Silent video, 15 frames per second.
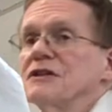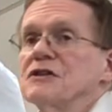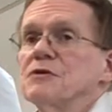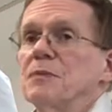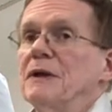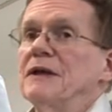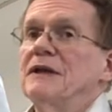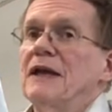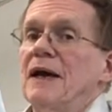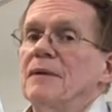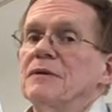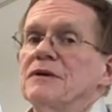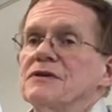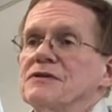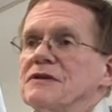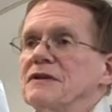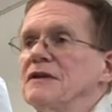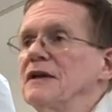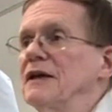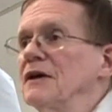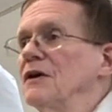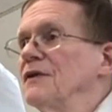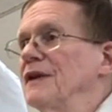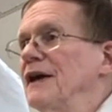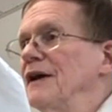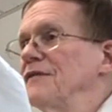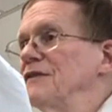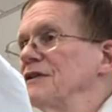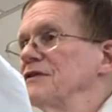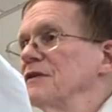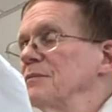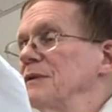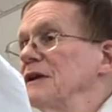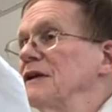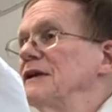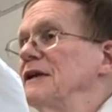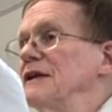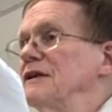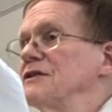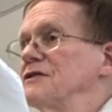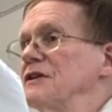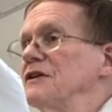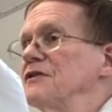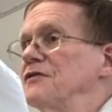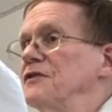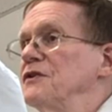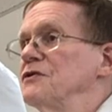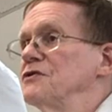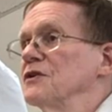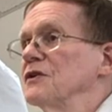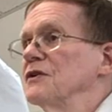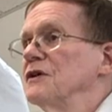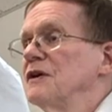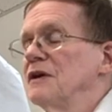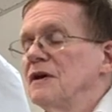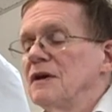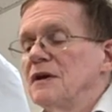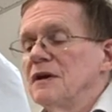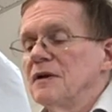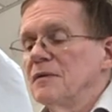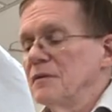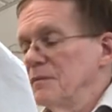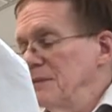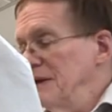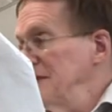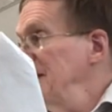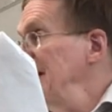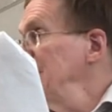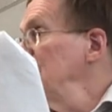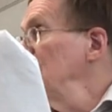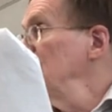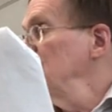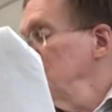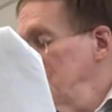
explained that because in hell they have this ability to see the future, but they don't